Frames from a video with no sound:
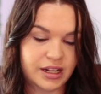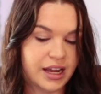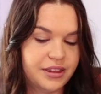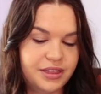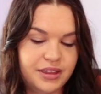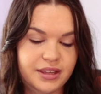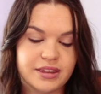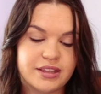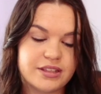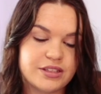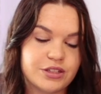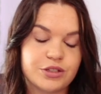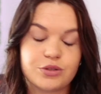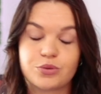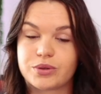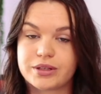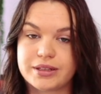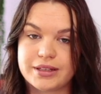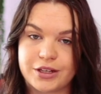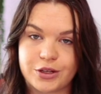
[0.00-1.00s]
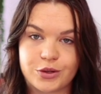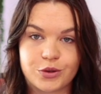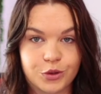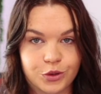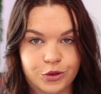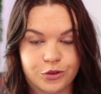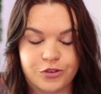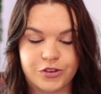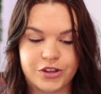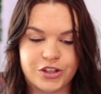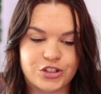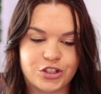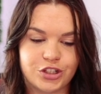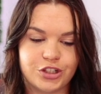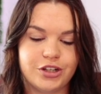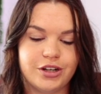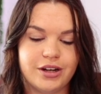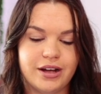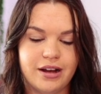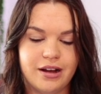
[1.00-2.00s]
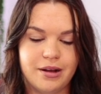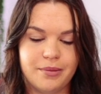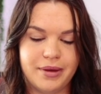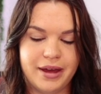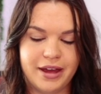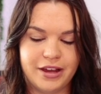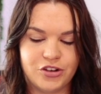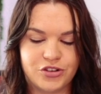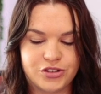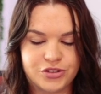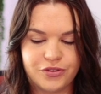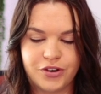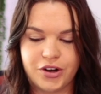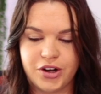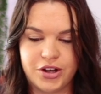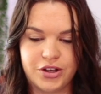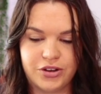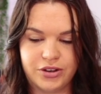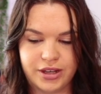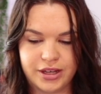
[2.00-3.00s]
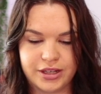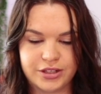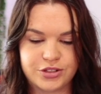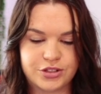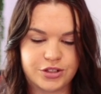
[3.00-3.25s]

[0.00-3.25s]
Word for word: I think this is a really cool feature and just very unique.